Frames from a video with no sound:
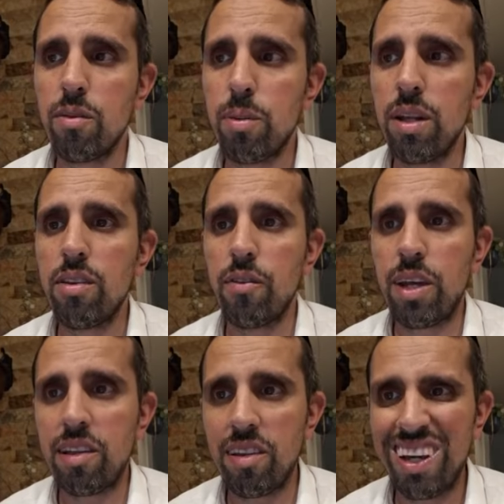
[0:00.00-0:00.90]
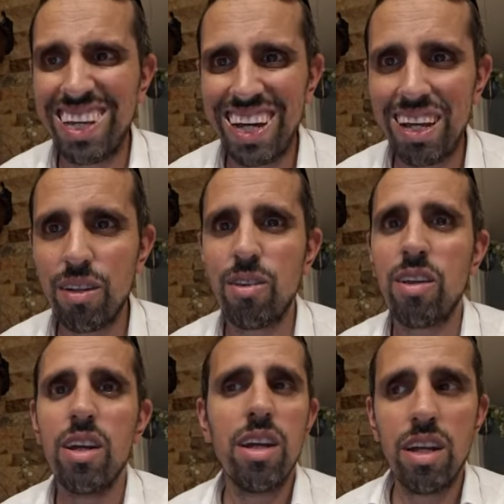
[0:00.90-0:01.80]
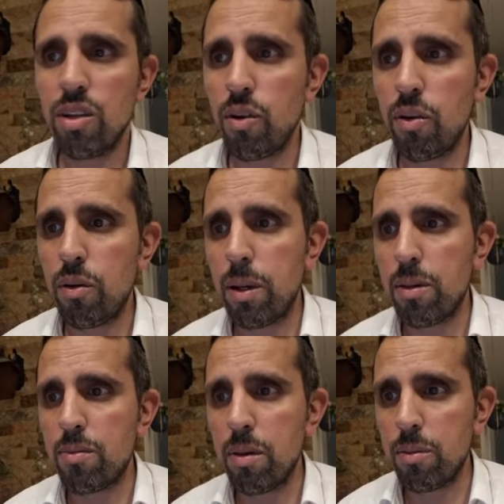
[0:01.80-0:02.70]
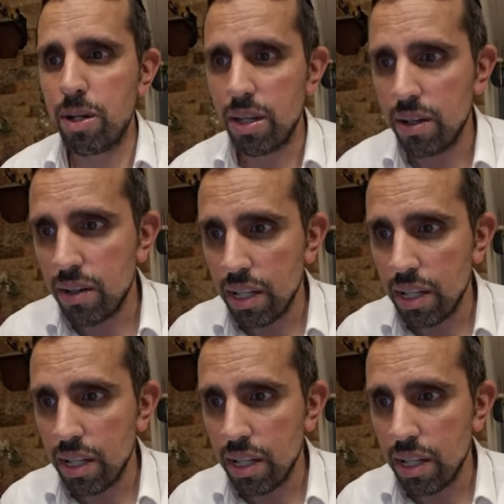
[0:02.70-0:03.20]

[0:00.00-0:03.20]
So please don't forget to light candles in the great rabbi's memory.